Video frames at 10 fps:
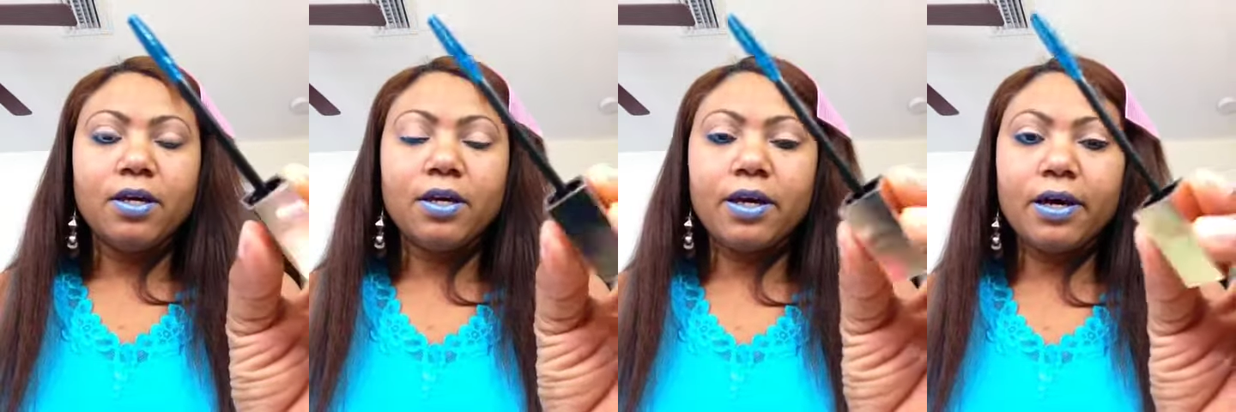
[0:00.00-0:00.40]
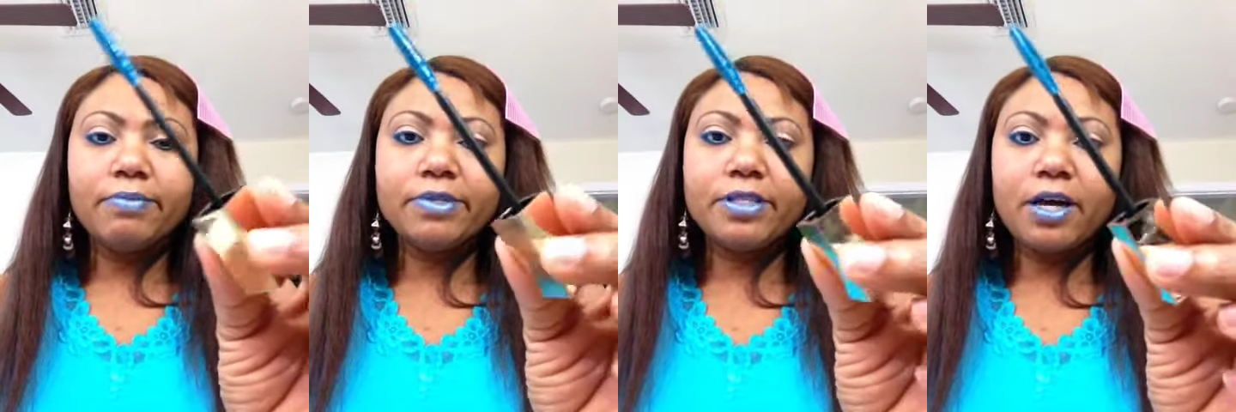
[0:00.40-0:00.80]
It
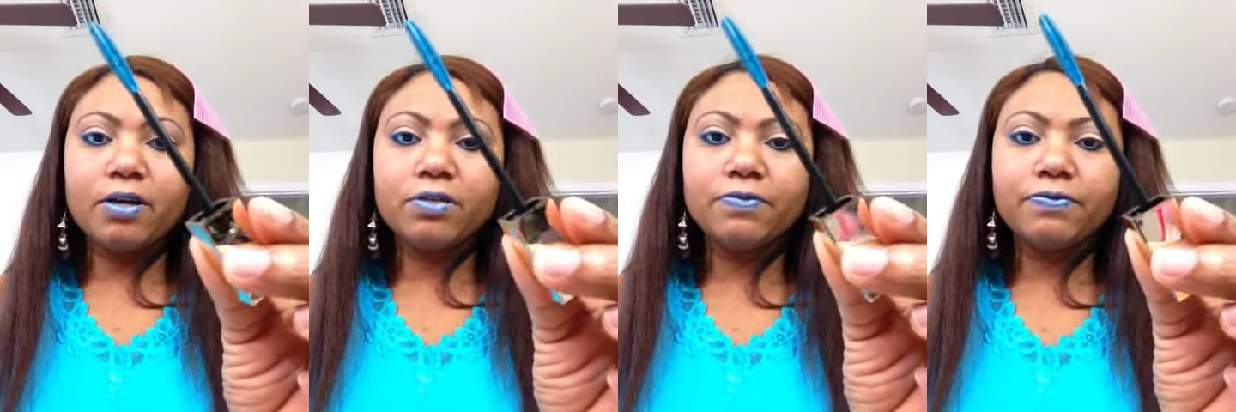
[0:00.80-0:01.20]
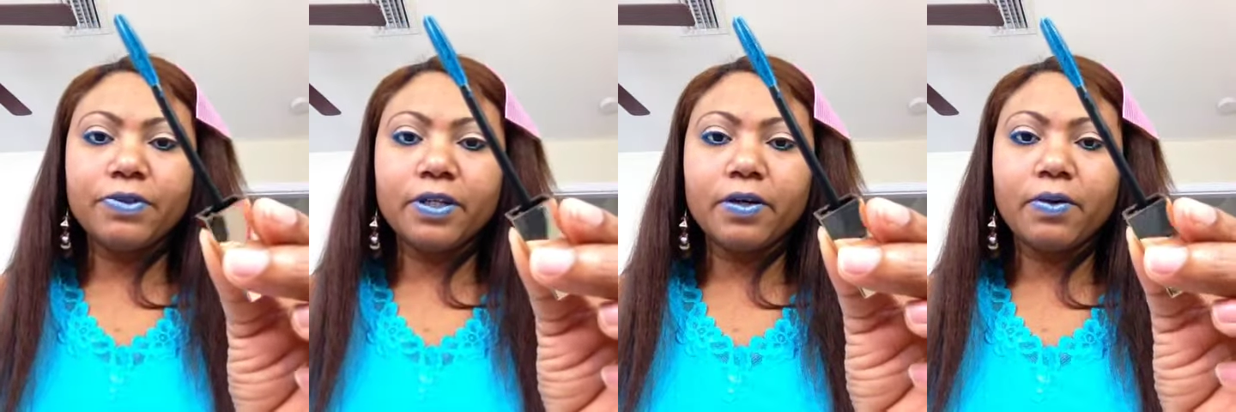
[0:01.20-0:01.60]
comes out
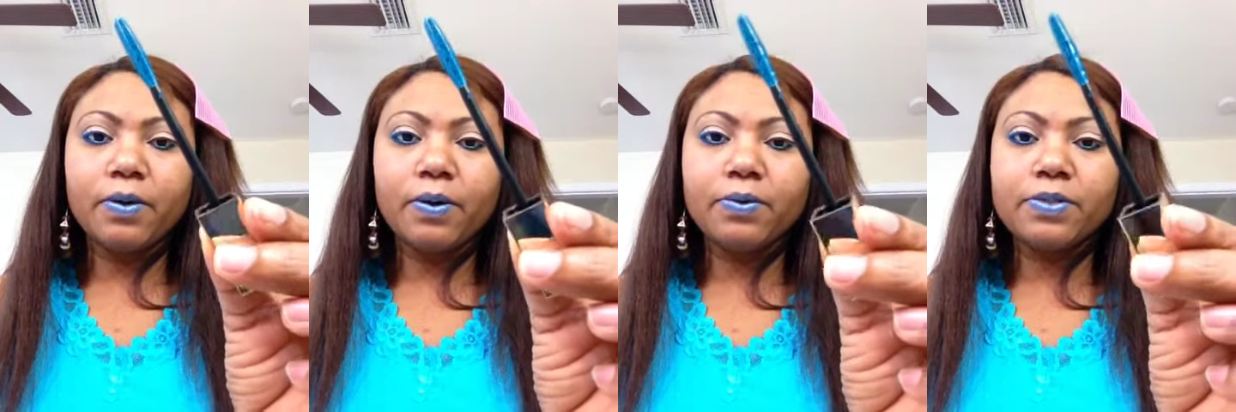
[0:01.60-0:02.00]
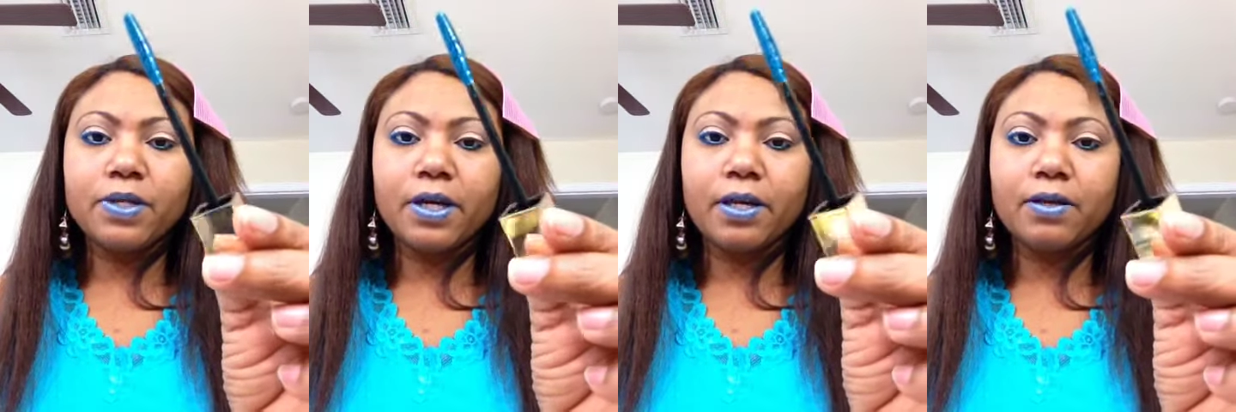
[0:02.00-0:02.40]
fully
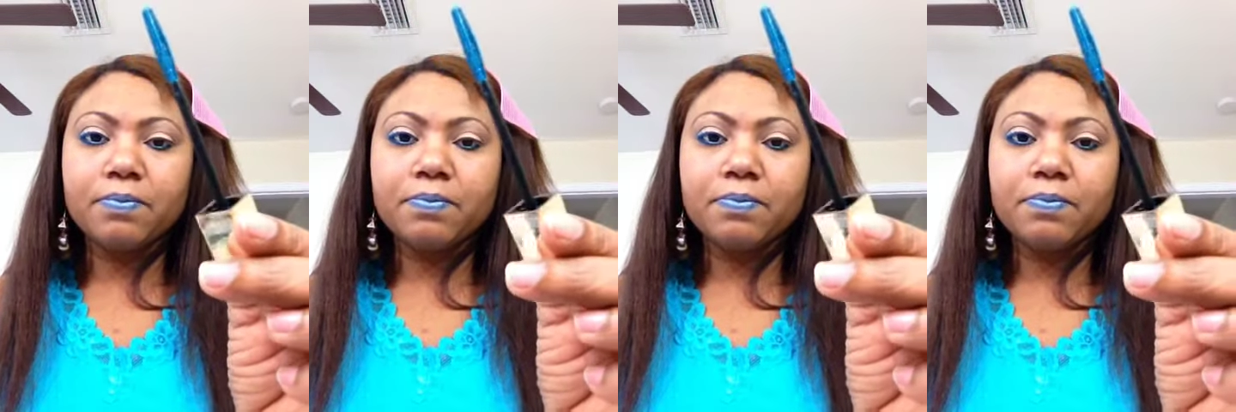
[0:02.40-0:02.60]
coated.